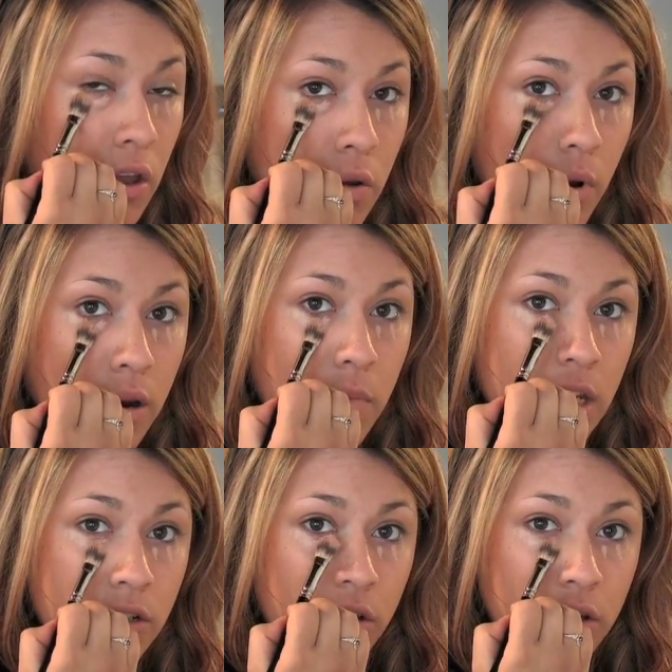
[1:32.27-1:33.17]
You want to
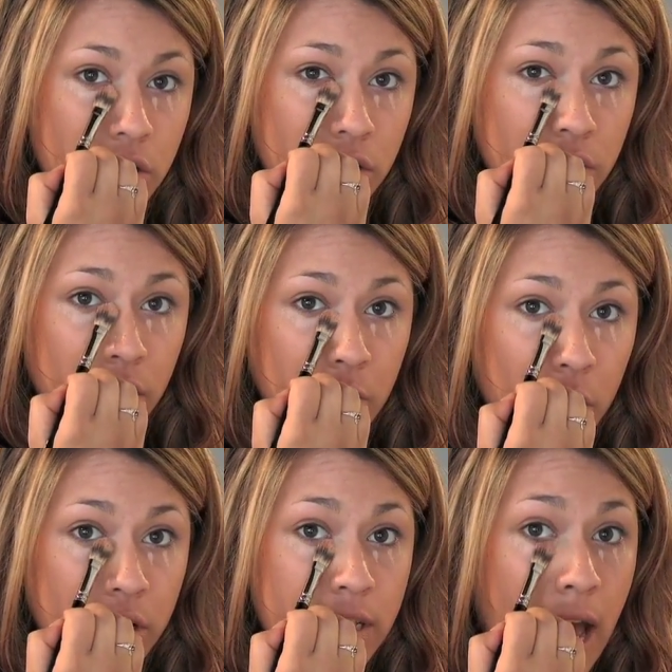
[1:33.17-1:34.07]
make sure that you're doing
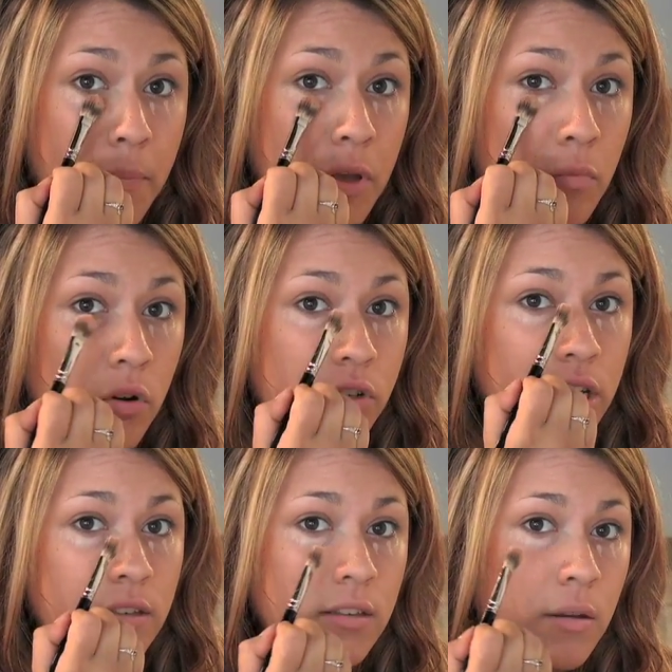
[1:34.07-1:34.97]
more tapping
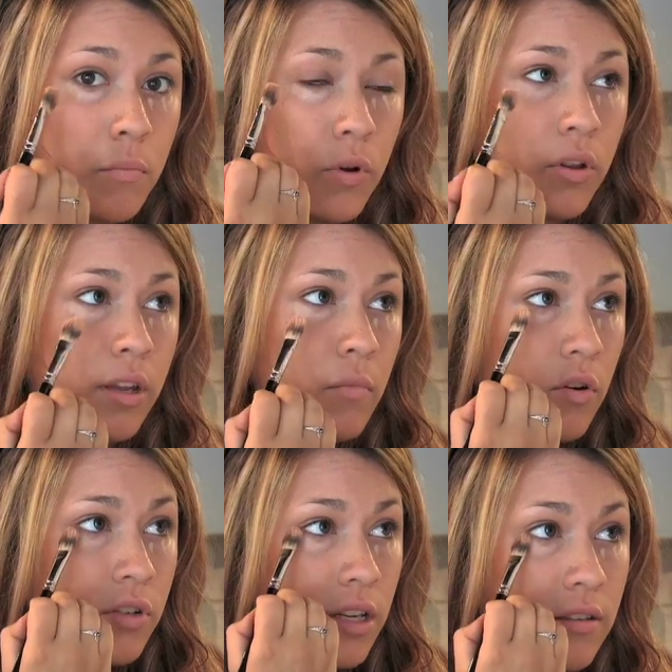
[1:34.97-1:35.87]
motions than pulling
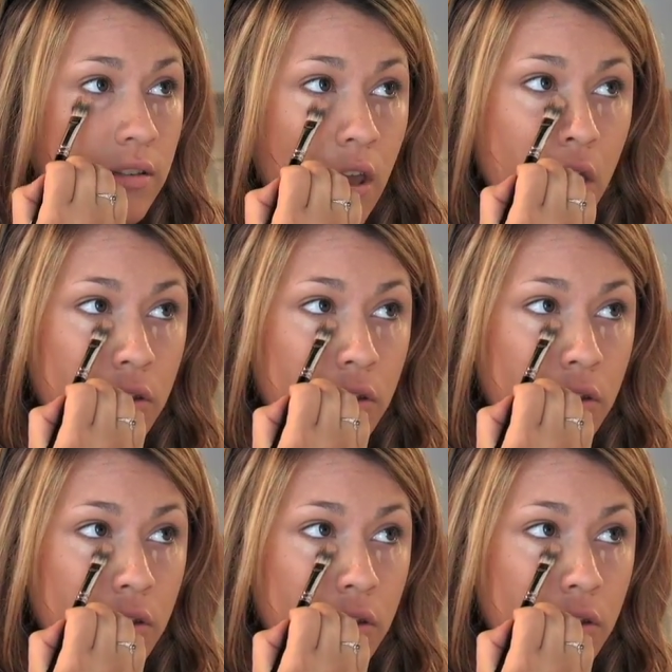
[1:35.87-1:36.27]
motions